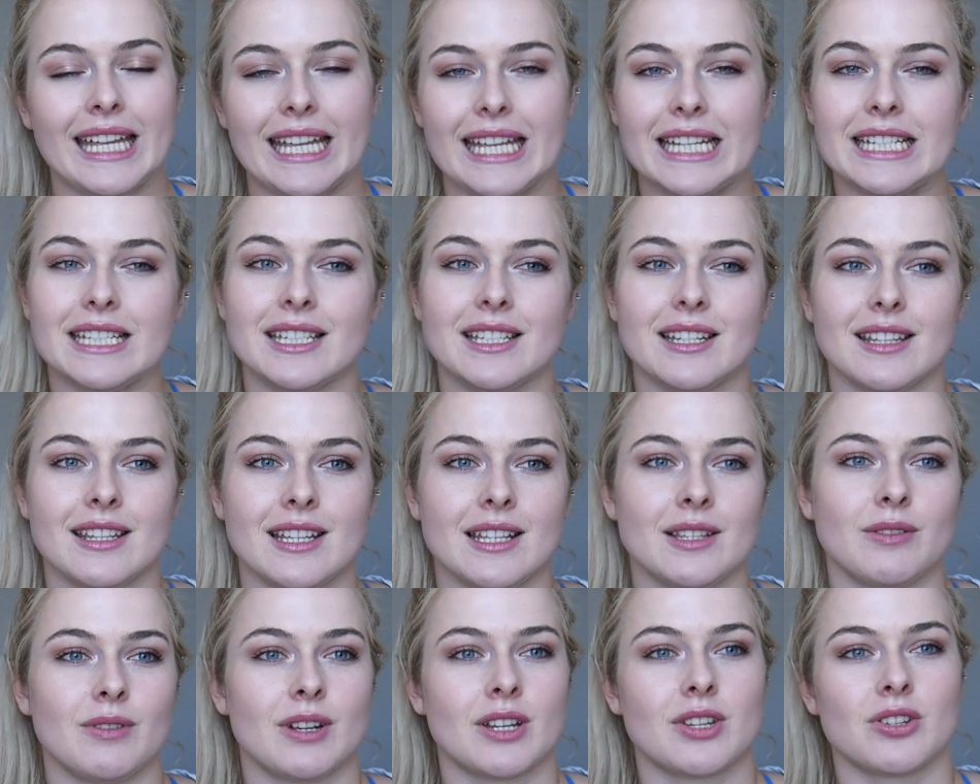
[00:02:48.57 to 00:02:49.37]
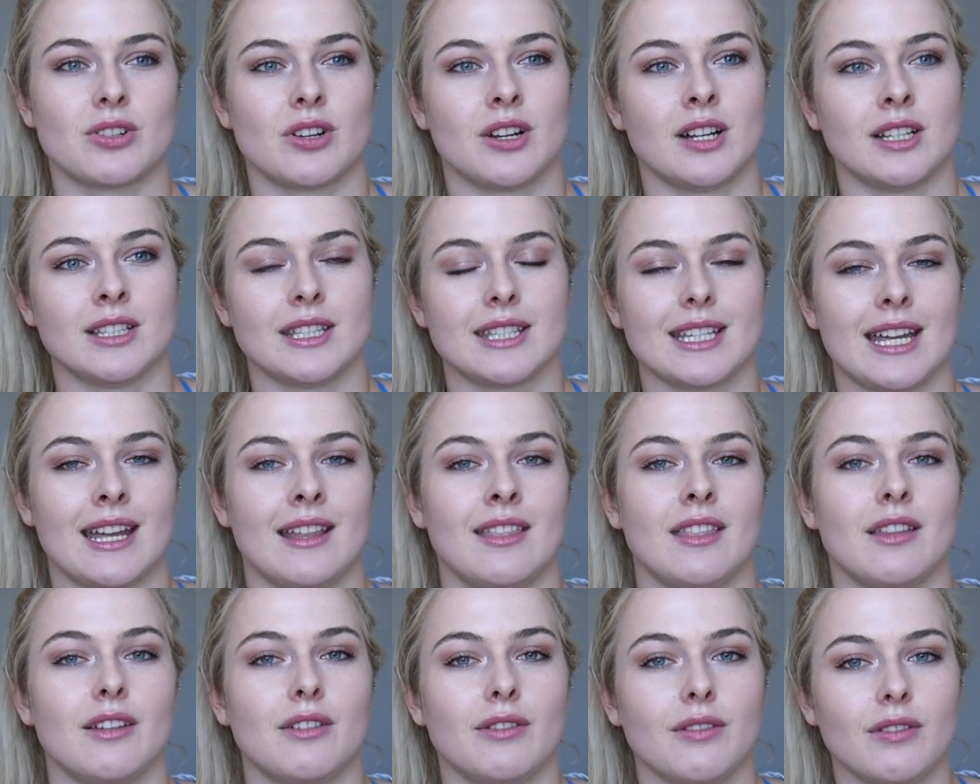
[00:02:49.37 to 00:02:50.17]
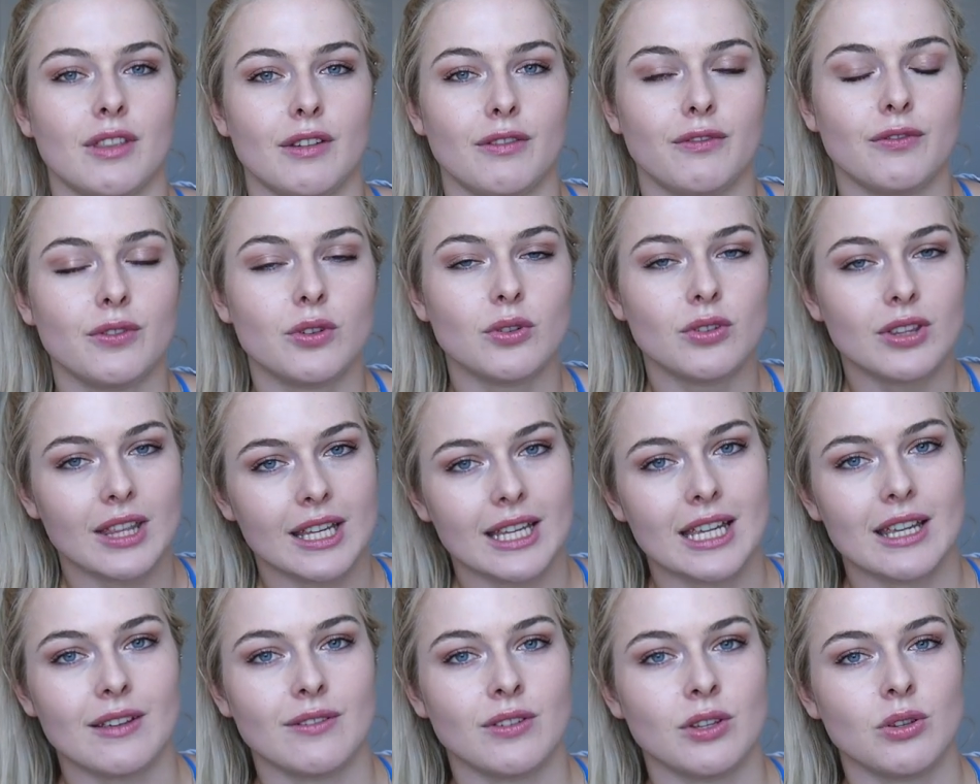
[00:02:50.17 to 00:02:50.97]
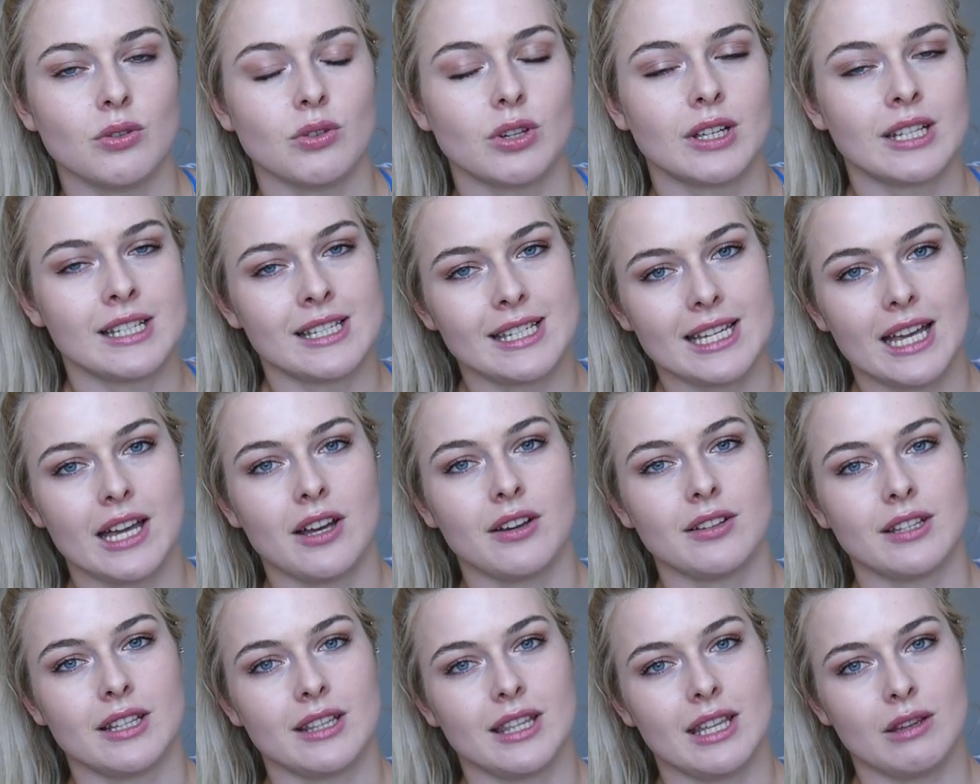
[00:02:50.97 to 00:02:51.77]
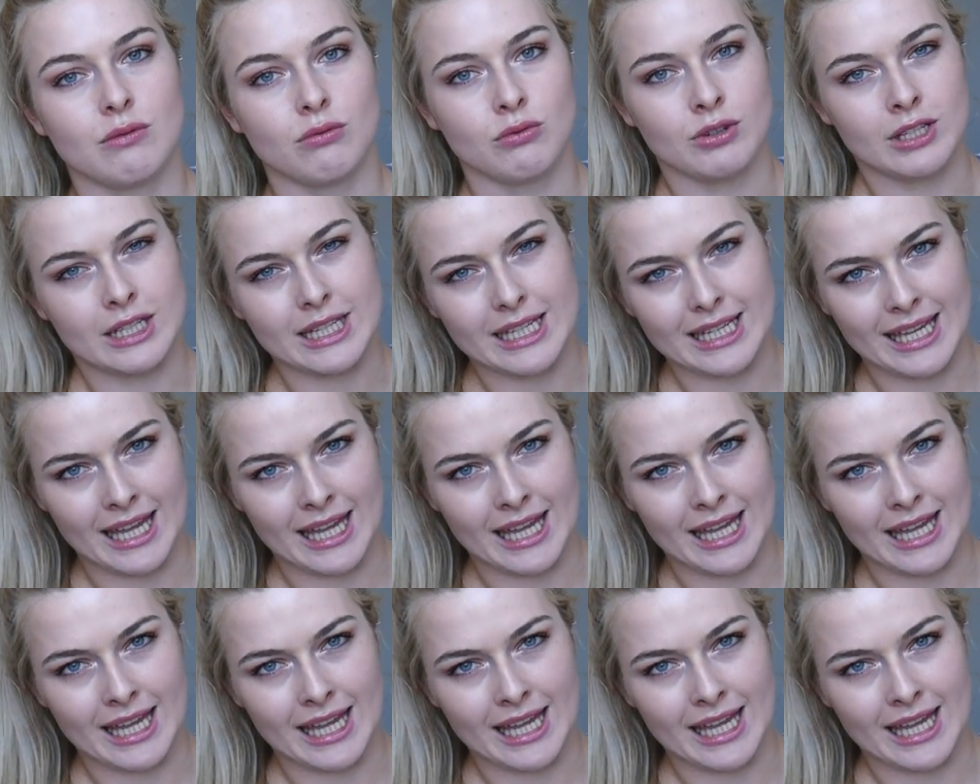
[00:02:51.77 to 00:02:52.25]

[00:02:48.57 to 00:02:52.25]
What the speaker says: into these restaurants, and the food they give you can tell that they really